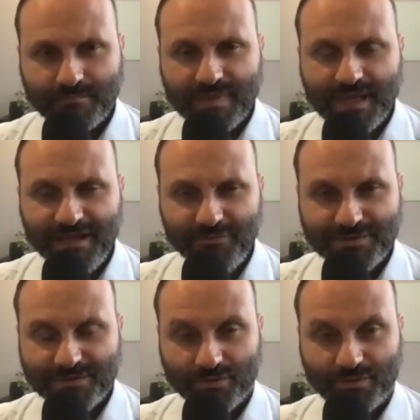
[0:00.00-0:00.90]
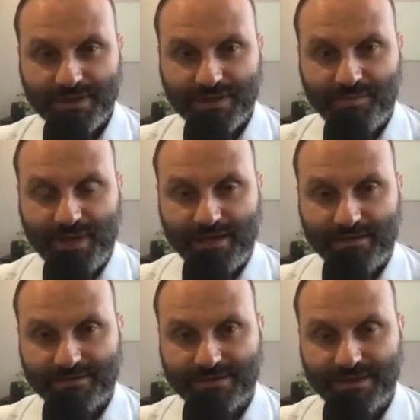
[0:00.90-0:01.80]
he was talking
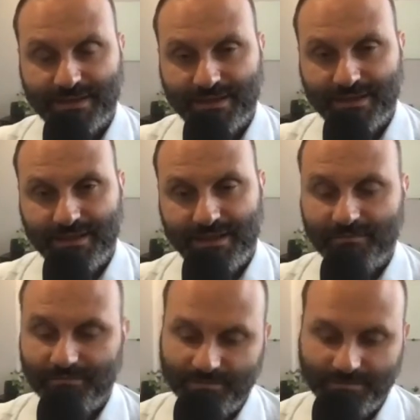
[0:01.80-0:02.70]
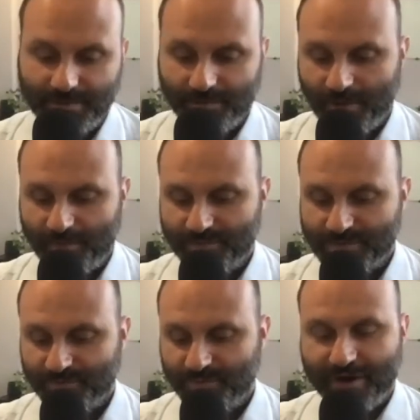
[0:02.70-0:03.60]
about and I'm, I might
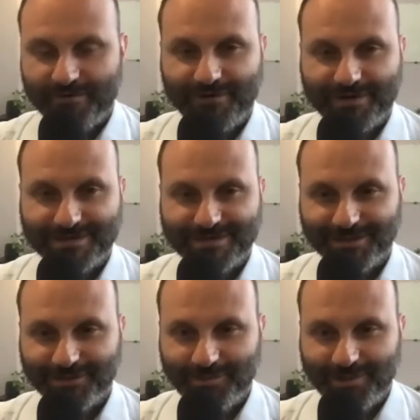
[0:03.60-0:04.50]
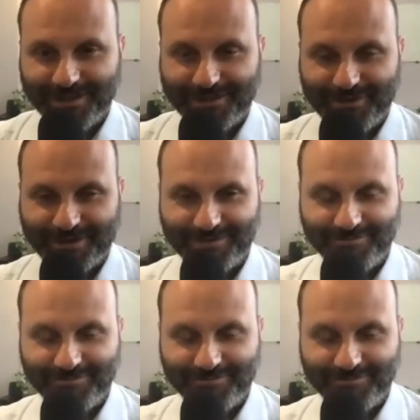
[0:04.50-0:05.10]
sort of paraphrase this a little bit incorrectly.